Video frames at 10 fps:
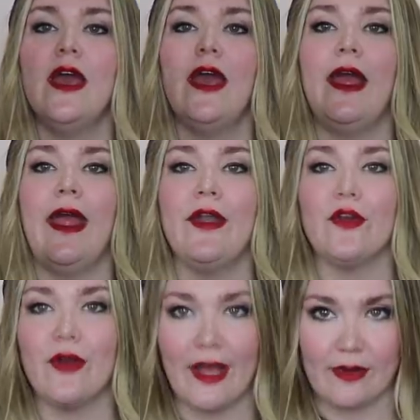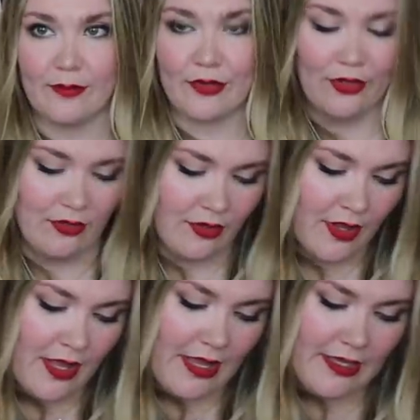incredible.
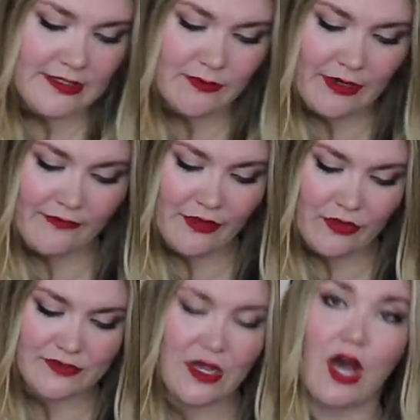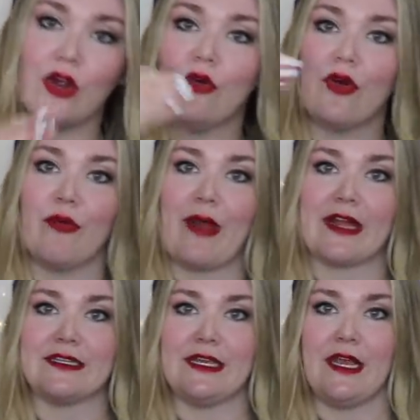It is one of those
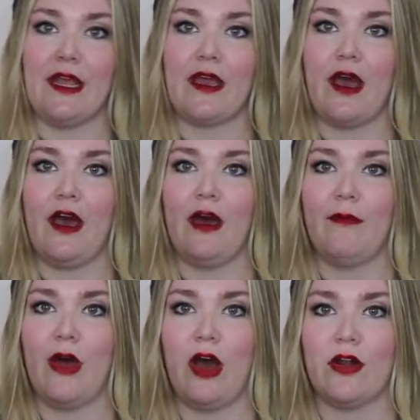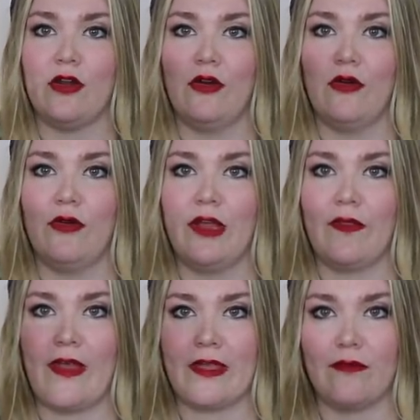auto-correcting, um, auto,
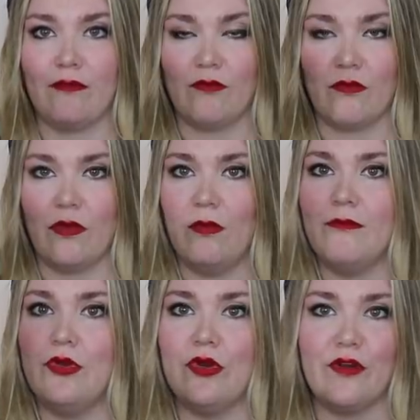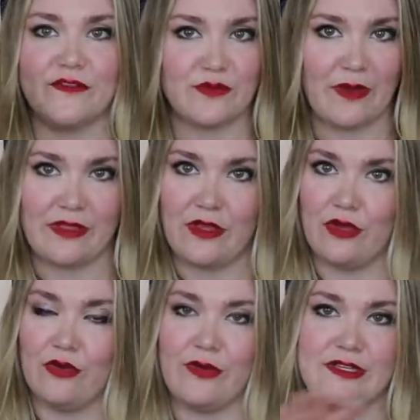it like moves with
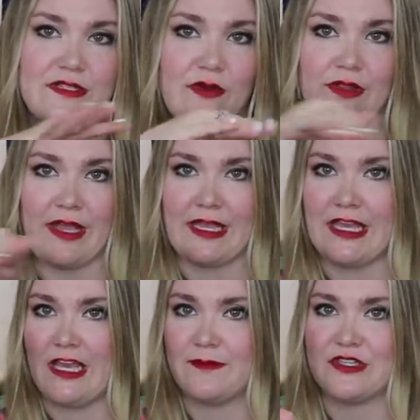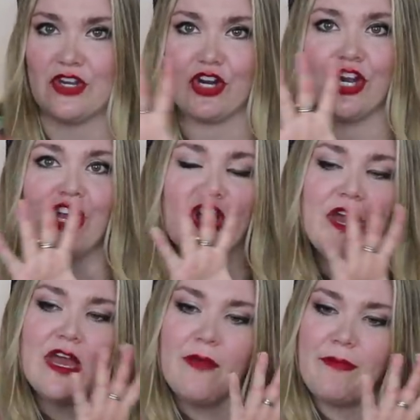you and so it like keeps your
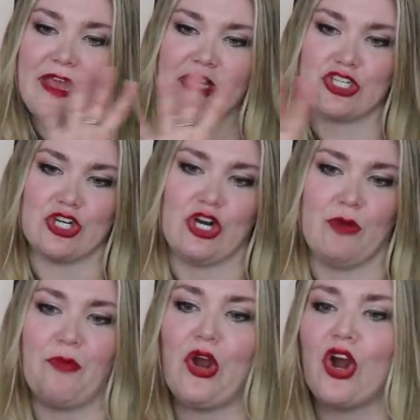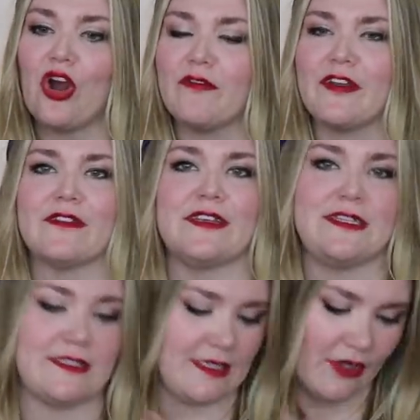picture
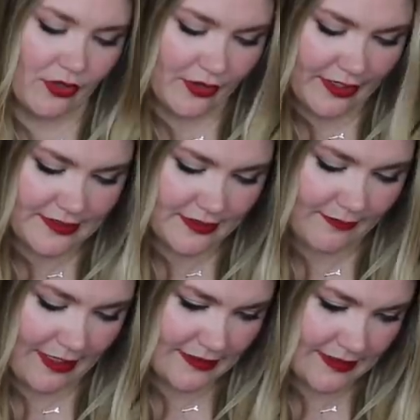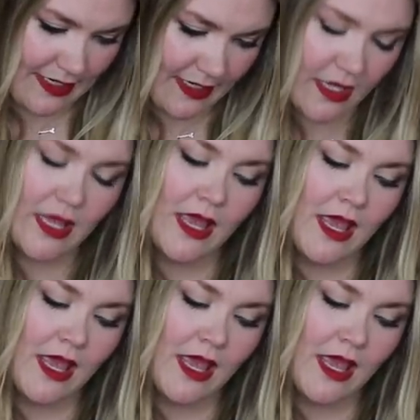perfectly still. It's amazing.